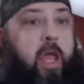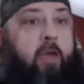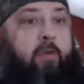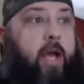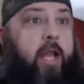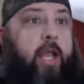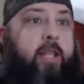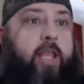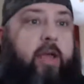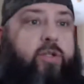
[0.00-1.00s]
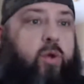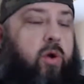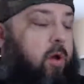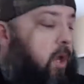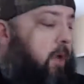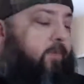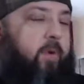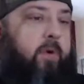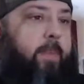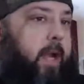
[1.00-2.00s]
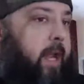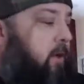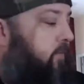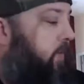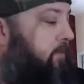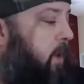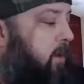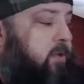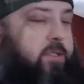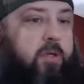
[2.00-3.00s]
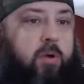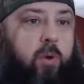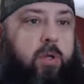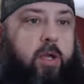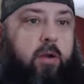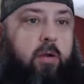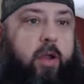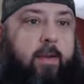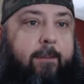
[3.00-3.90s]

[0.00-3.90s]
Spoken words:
finally got that 2-card lot for buy now $5. So it worked out great.